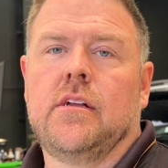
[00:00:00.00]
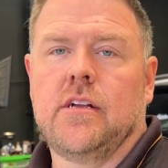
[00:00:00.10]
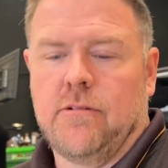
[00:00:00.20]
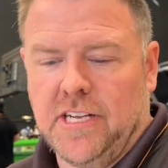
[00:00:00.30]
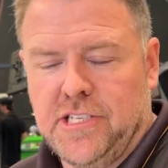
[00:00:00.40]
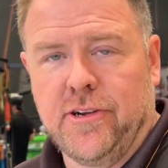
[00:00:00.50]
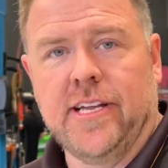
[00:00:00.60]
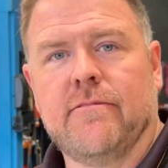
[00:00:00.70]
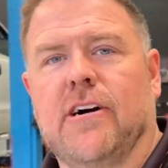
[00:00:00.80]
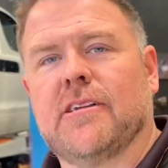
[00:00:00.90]
What's
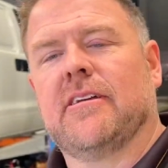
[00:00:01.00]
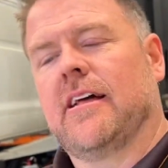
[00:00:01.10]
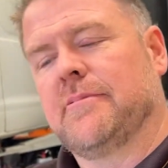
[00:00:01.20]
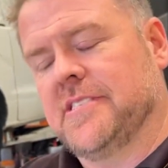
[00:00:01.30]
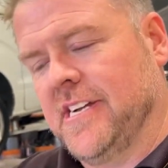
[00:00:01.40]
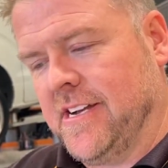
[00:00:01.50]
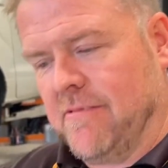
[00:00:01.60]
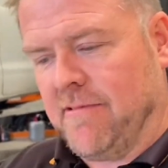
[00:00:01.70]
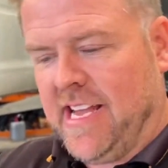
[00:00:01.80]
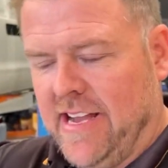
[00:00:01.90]
doing? Welcome to another
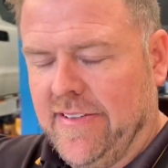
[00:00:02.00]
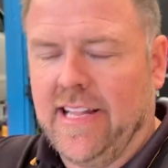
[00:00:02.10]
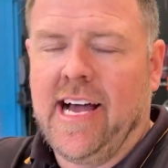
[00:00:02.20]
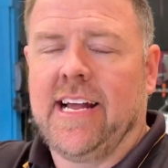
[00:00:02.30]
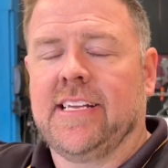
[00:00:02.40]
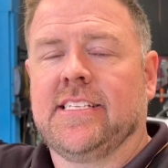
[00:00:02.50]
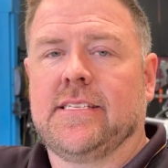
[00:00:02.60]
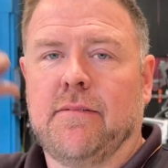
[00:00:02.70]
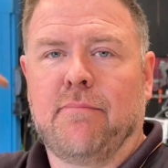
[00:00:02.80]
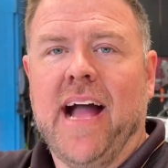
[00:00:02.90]
episode. We have
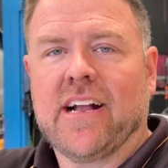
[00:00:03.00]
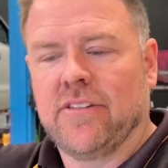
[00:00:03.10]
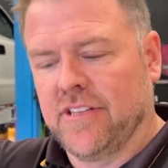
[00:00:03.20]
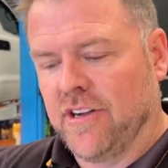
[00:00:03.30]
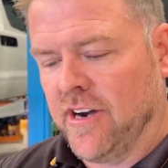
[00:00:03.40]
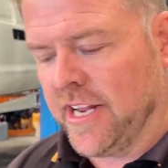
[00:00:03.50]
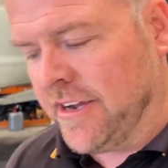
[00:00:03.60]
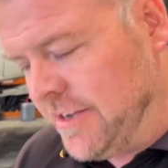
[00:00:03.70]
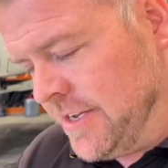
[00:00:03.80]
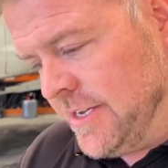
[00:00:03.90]
Alanna's back on the
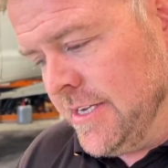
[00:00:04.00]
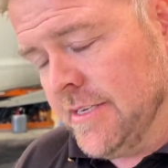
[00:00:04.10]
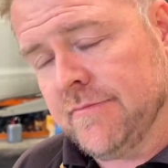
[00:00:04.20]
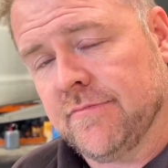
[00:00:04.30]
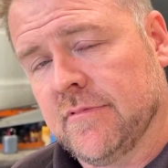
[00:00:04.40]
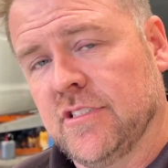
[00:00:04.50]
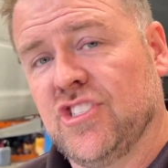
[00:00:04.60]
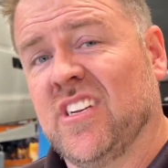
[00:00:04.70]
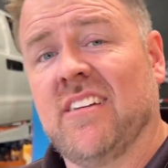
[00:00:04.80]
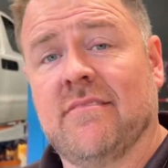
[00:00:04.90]

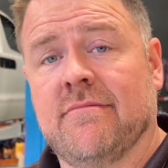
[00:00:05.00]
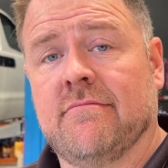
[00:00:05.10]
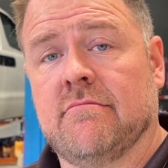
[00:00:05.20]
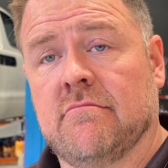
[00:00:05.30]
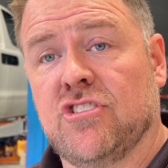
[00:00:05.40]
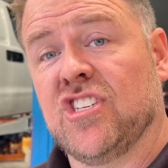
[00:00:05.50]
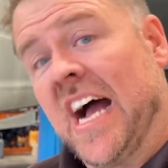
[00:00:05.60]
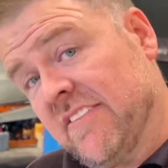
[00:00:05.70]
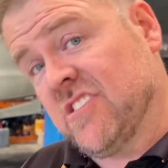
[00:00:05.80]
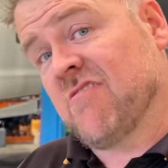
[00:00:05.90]
dyno. Yep.
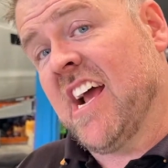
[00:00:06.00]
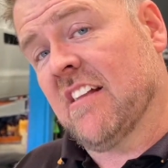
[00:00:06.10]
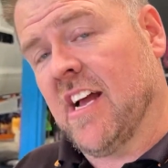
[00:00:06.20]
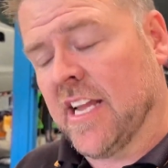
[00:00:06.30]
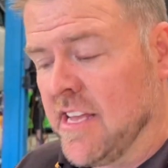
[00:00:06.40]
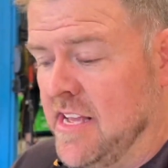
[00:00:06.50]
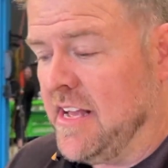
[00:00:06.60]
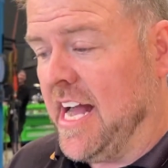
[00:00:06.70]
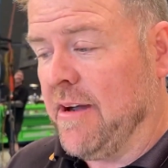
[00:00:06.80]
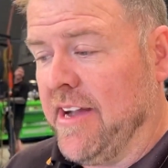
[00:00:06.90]
Jarvis is rattle gunning.
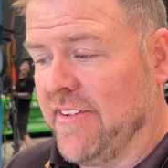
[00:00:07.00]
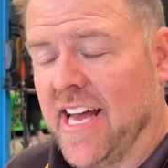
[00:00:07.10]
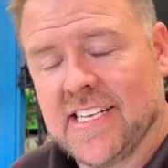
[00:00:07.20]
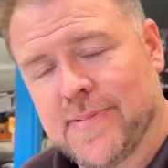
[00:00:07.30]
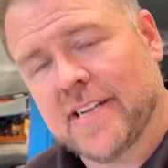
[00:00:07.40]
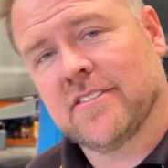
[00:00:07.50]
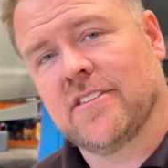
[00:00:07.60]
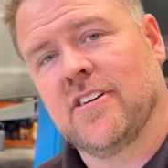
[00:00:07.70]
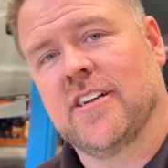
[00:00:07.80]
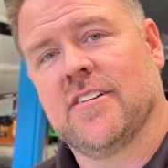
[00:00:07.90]
We have Alanna's back on the
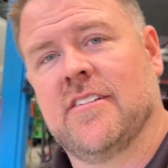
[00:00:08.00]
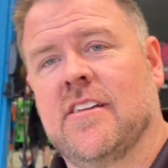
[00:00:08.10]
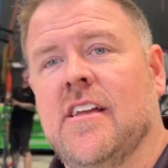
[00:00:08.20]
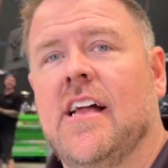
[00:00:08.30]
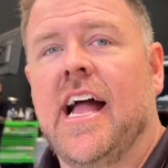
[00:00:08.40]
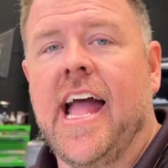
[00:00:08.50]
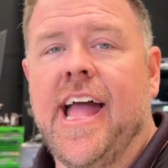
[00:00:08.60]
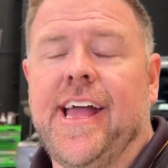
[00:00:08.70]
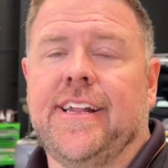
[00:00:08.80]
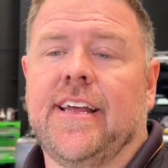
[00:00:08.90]
dyno,
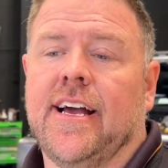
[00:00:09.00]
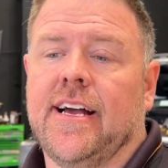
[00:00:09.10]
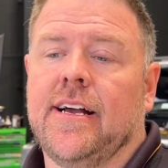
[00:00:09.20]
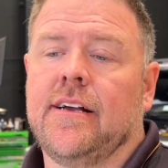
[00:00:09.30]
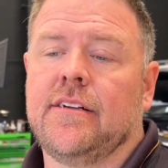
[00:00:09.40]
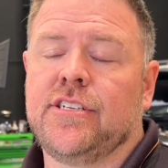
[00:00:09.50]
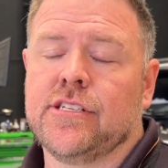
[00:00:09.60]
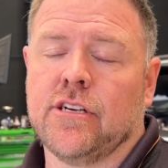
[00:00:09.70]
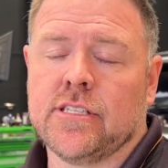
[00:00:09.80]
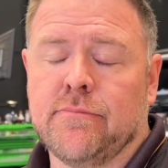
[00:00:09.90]
and
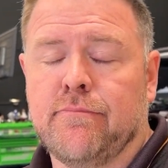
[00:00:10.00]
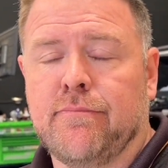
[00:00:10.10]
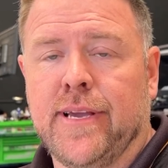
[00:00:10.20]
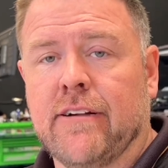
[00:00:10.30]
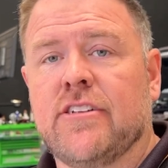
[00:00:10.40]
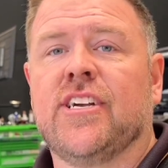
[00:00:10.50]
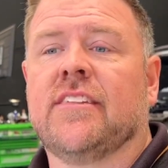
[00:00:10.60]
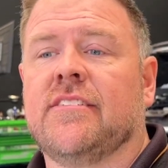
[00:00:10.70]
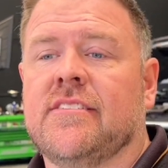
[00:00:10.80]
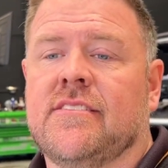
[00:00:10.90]
she's got some bigger
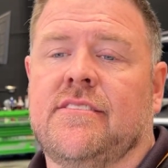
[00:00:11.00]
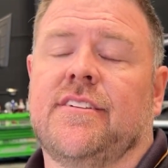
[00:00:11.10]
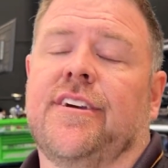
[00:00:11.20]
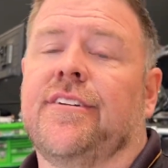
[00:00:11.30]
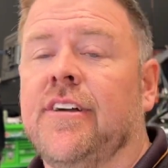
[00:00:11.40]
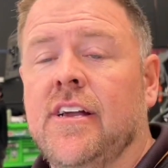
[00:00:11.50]
injectors, so